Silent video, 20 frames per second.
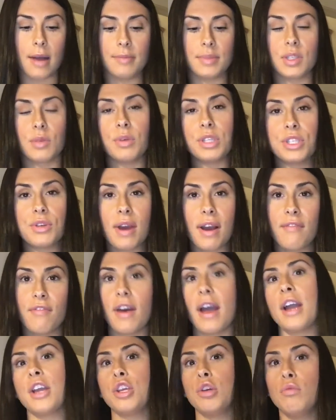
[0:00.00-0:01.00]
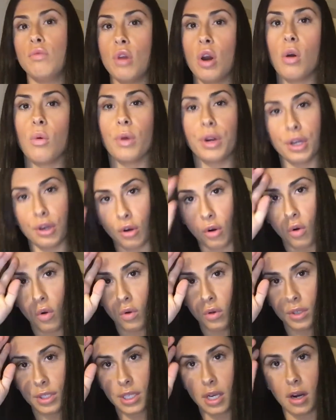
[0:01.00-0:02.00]
So once you have that, you know what your
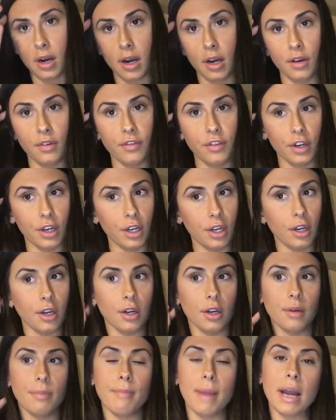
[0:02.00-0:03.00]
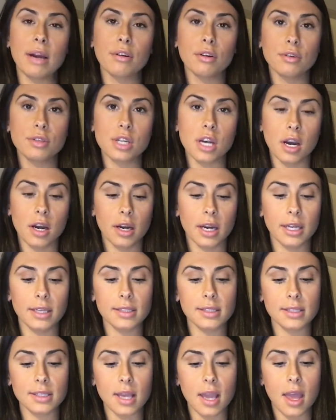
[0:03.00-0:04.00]
goals are for your macro
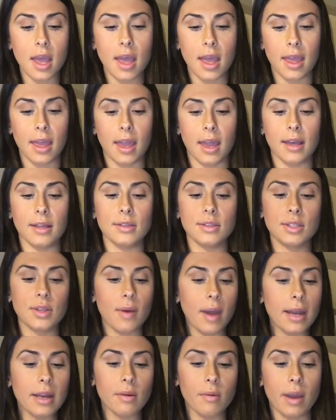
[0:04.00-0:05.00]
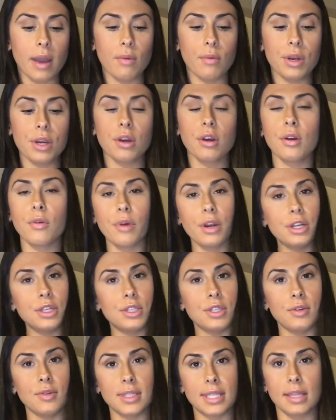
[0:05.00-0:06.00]
targets. And so anyway, what you're going to want
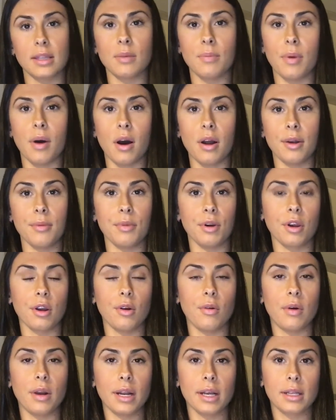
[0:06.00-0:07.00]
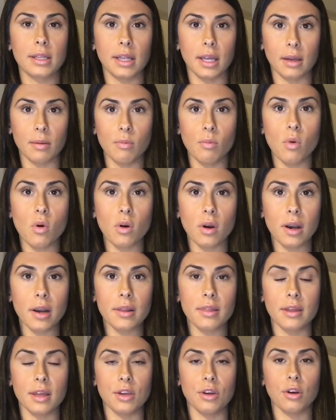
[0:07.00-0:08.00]
to do is at the bottom, you're going to want to click More,
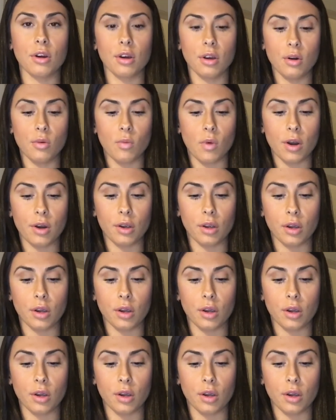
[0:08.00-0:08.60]
then you're going to want to